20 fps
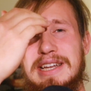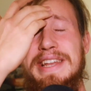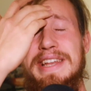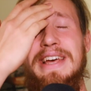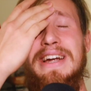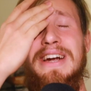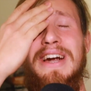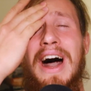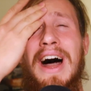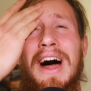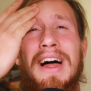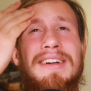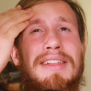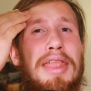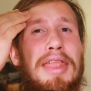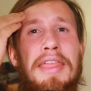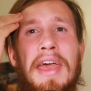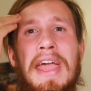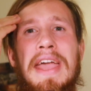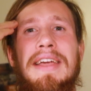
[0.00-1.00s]
there are
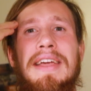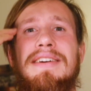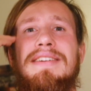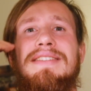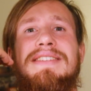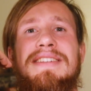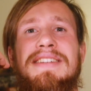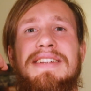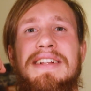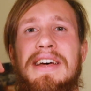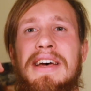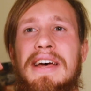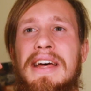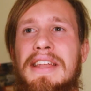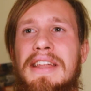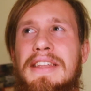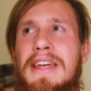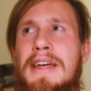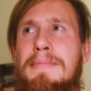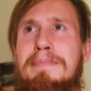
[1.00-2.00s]
things
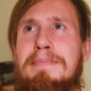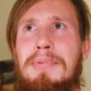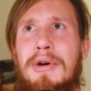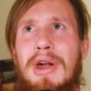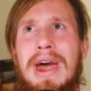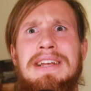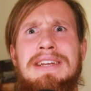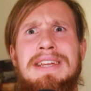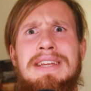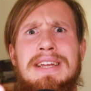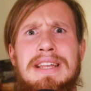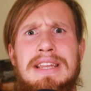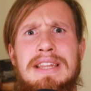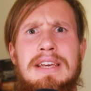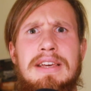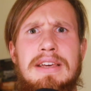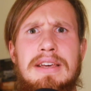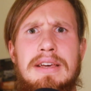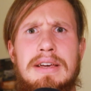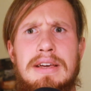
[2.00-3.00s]
that
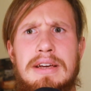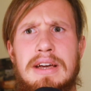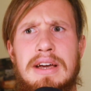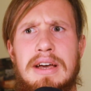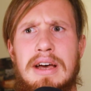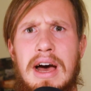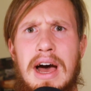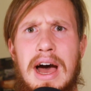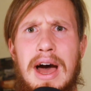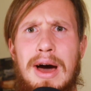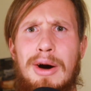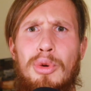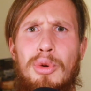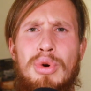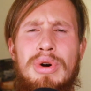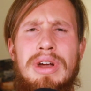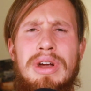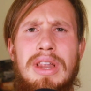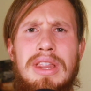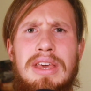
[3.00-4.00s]
practically are
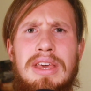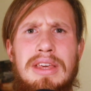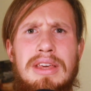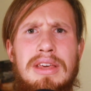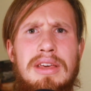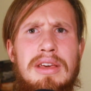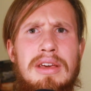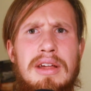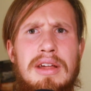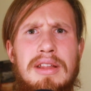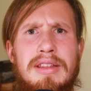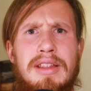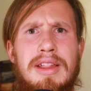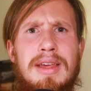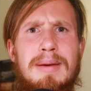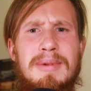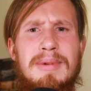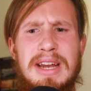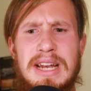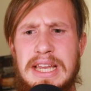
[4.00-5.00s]
really
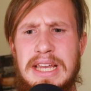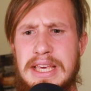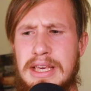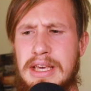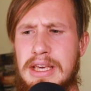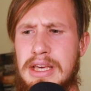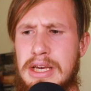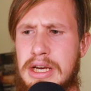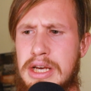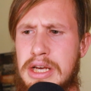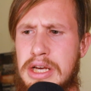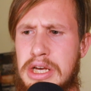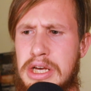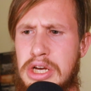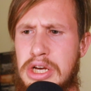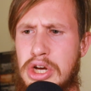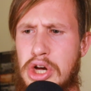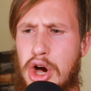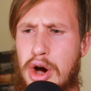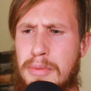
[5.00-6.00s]
seemingly
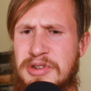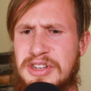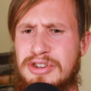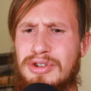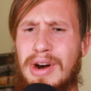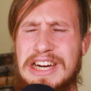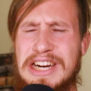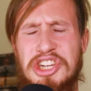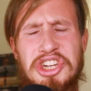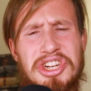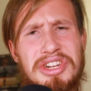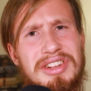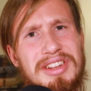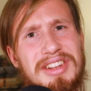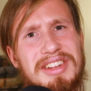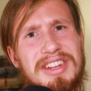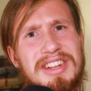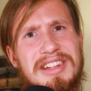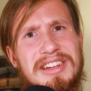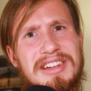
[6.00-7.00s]
obstructions.
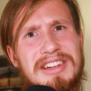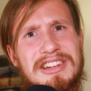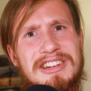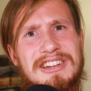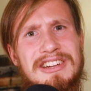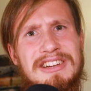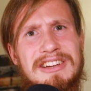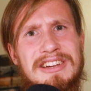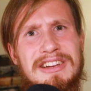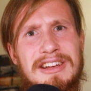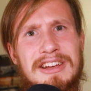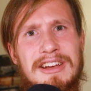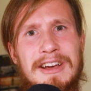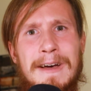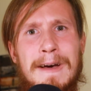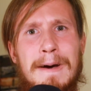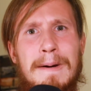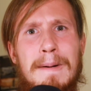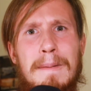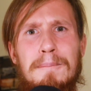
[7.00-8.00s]

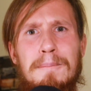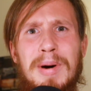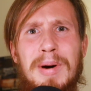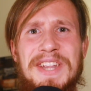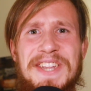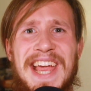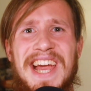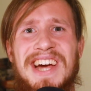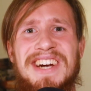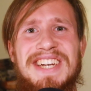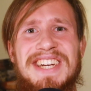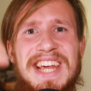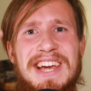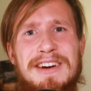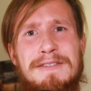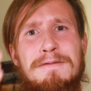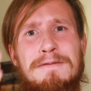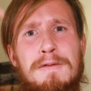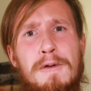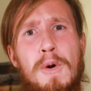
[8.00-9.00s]
But they are there
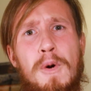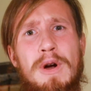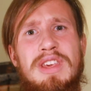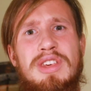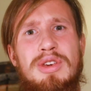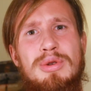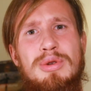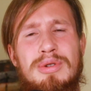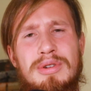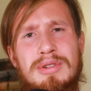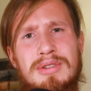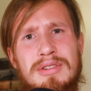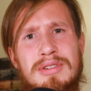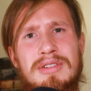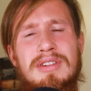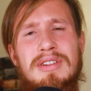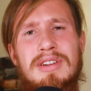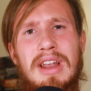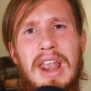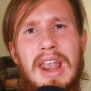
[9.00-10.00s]
for you.
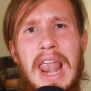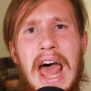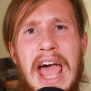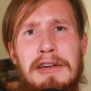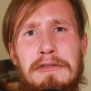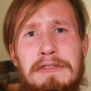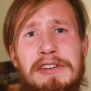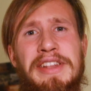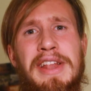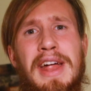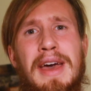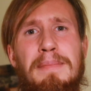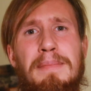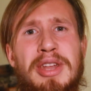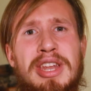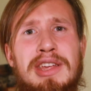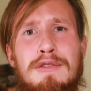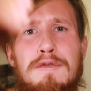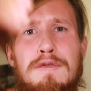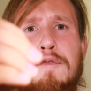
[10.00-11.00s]
Life is
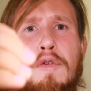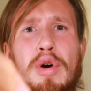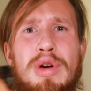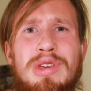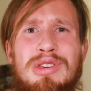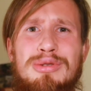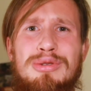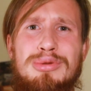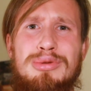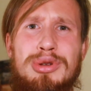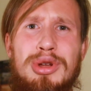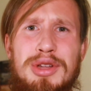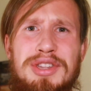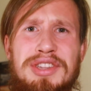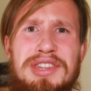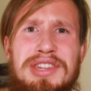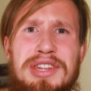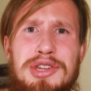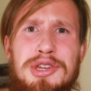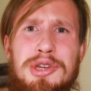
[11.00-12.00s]
happening for you, not
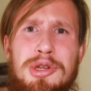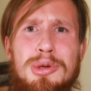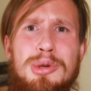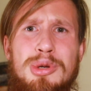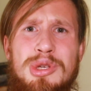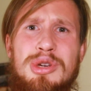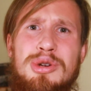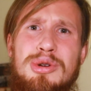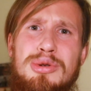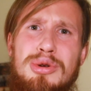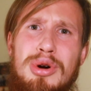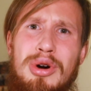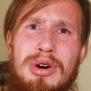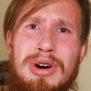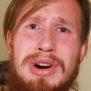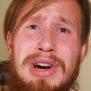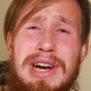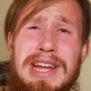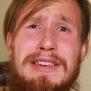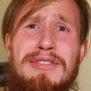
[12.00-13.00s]
to you
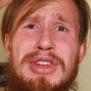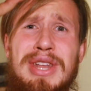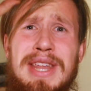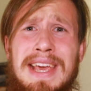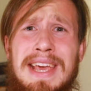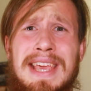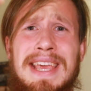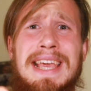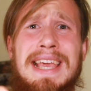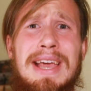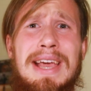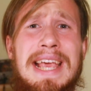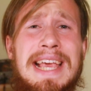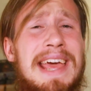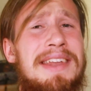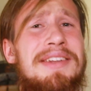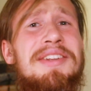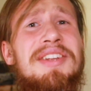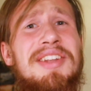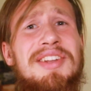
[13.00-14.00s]
or even
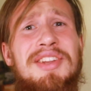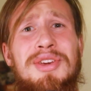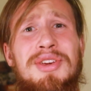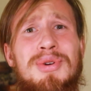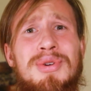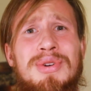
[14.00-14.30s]
against you.